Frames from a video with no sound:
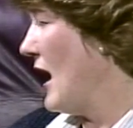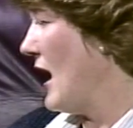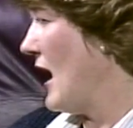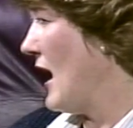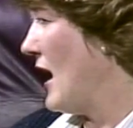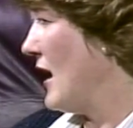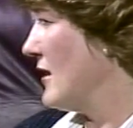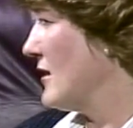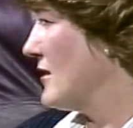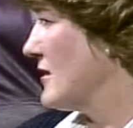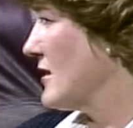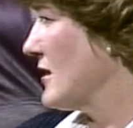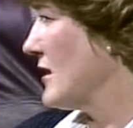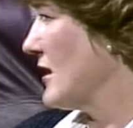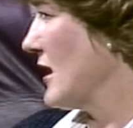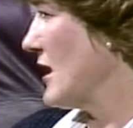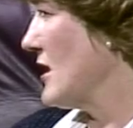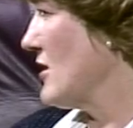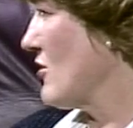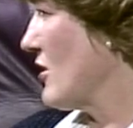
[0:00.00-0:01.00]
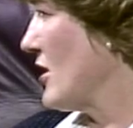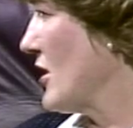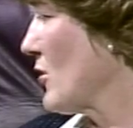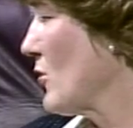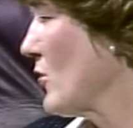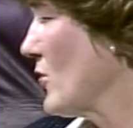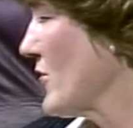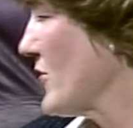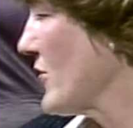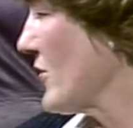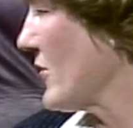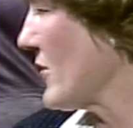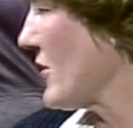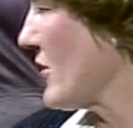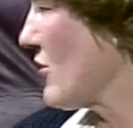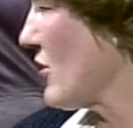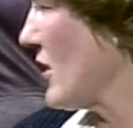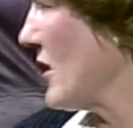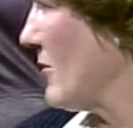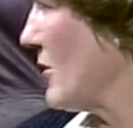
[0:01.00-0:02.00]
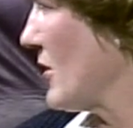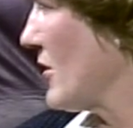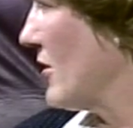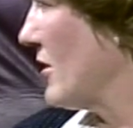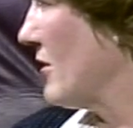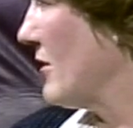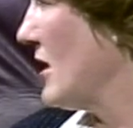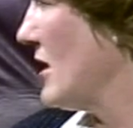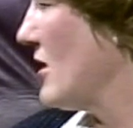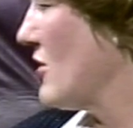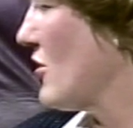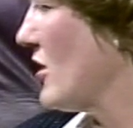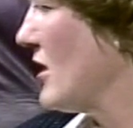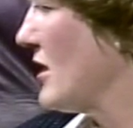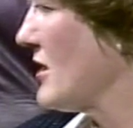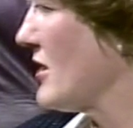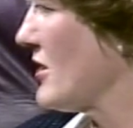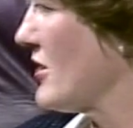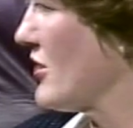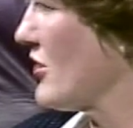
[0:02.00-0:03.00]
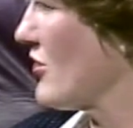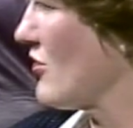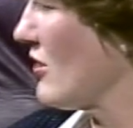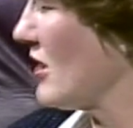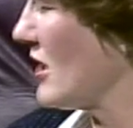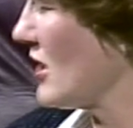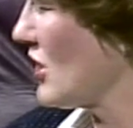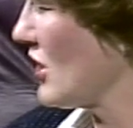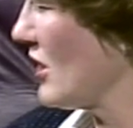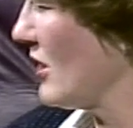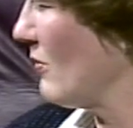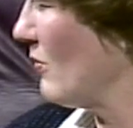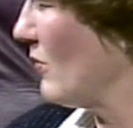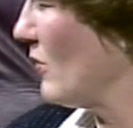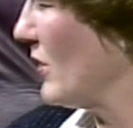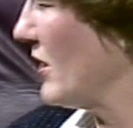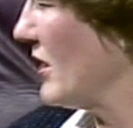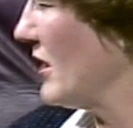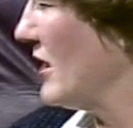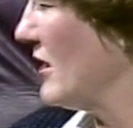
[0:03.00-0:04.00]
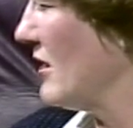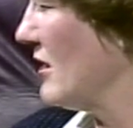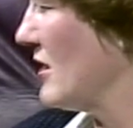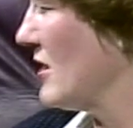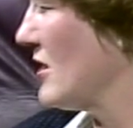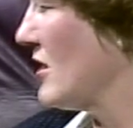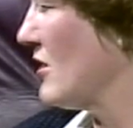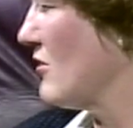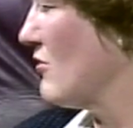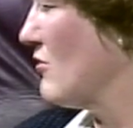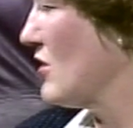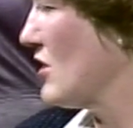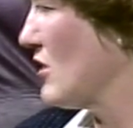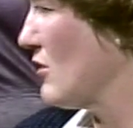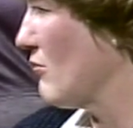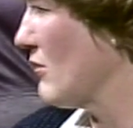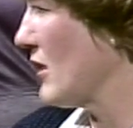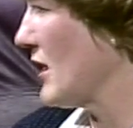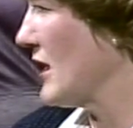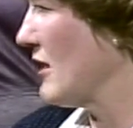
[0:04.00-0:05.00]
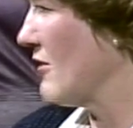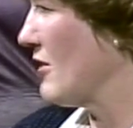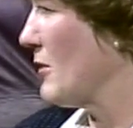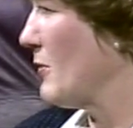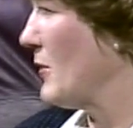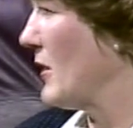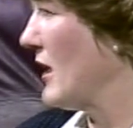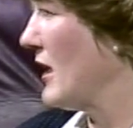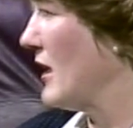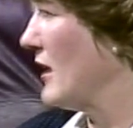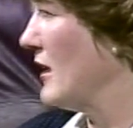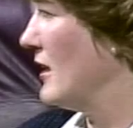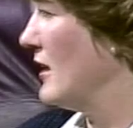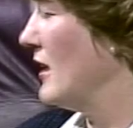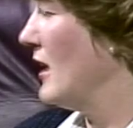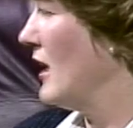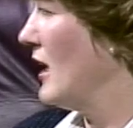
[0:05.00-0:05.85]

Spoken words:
And he tried all sorts of treatment on her. He tried to stretch him to relieve the pain.